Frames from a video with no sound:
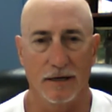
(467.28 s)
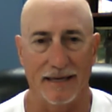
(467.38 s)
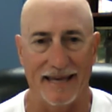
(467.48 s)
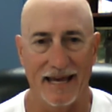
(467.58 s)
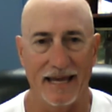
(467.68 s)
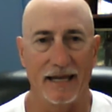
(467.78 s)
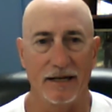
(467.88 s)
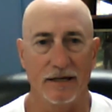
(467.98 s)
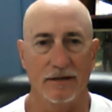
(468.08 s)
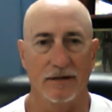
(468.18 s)

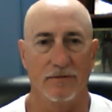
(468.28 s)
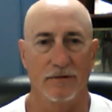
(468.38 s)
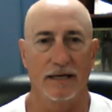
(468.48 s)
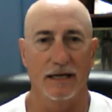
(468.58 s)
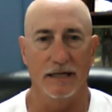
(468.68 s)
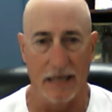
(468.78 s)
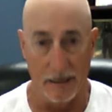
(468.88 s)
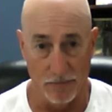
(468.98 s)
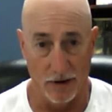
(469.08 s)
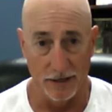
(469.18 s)
gained, we could
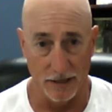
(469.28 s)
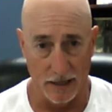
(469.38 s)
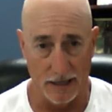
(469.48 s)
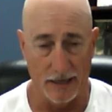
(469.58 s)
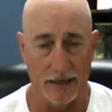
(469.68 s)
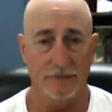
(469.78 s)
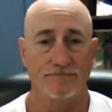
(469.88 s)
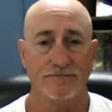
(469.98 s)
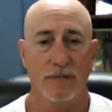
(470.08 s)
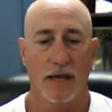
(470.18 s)
keep burning clock.
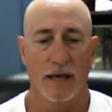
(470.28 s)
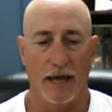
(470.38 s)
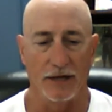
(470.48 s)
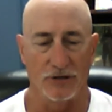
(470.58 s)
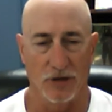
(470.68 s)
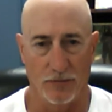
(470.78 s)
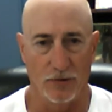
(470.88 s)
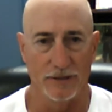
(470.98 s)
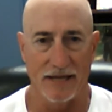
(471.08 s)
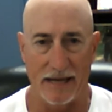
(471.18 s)
And at some
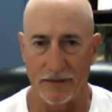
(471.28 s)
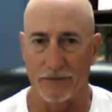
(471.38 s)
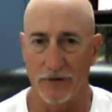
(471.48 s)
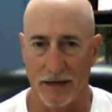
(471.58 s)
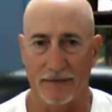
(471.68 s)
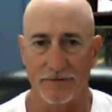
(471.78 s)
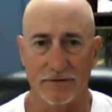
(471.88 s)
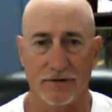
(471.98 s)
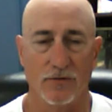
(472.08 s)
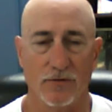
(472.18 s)
point in time, they were going to have to
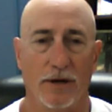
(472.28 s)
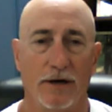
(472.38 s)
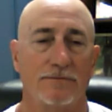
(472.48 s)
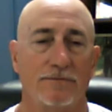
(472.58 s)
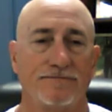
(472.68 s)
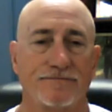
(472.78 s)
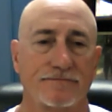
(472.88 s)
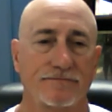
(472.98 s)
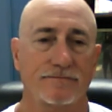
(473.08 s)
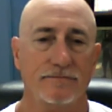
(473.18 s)
throw the ball.
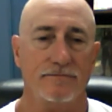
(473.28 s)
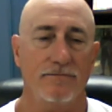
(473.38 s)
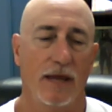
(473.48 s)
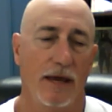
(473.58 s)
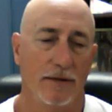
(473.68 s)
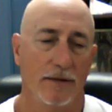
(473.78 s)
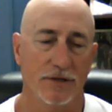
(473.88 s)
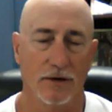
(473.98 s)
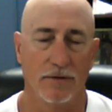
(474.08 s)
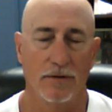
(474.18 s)
And
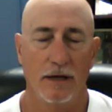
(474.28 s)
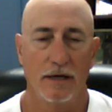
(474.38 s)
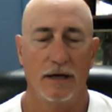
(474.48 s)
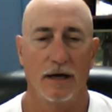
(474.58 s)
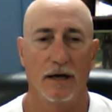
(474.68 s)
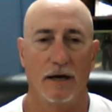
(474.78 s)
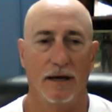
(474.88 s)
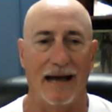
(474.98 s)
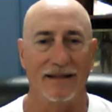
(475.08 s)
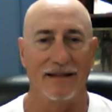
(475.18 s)
so
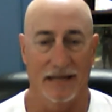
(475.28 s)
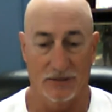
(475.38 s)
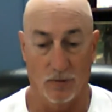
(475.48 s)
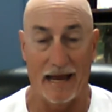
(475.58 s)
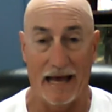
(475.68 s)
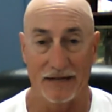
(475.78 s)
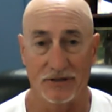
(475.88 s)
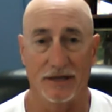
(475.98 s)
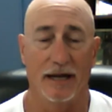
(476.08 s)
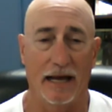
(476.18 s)
that's what I
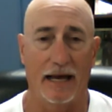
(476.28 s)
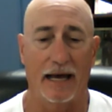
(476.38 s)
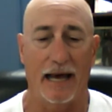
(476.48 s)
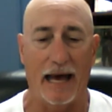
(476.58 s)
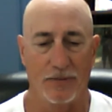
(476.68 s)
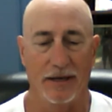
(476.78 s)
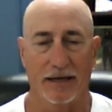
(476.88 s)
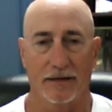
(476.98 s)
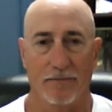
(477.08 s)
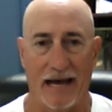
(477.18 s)
said. I
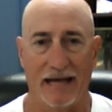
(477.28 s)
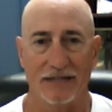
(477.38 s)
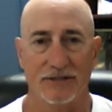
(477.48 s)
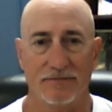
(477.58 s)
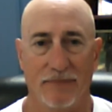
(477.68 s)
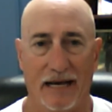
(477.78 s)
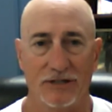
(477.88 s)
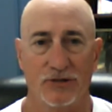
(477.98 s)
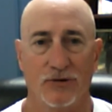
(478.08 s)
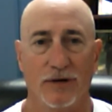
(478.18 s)
picked my
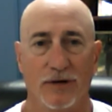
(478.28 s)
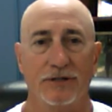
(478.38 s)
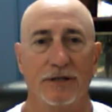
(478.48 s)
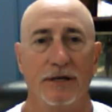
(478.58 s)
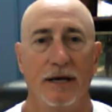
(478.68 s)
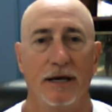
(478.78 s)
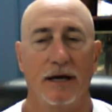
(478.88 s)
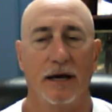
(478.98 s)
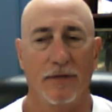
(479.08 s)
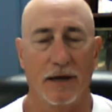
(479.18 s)
choice.
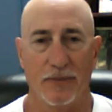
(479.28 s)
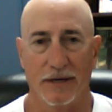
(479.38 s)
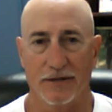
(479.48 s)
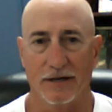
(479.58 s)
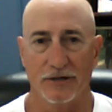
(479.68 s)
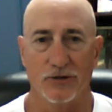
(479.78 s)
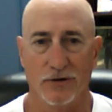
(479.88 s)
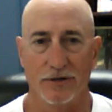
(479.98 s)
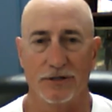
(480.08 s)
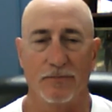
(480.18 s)
They picked their
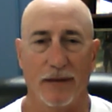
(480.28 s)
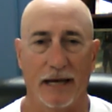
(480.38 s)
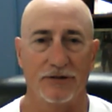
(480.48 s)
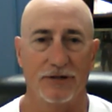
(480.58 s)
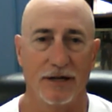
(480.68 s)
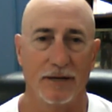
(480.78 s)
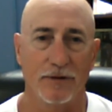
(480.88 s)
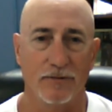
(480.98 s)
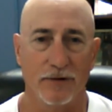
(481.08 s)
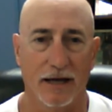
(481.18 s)
choice. It matched up,
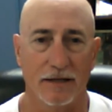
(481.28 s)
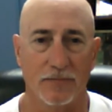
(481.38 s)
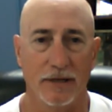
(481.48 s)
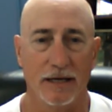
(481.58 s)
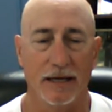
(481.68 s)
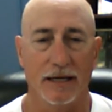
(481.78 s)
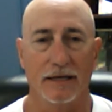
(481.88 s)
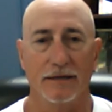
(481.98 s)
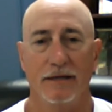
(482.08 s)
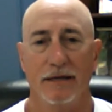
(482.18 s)
and we got the pick. And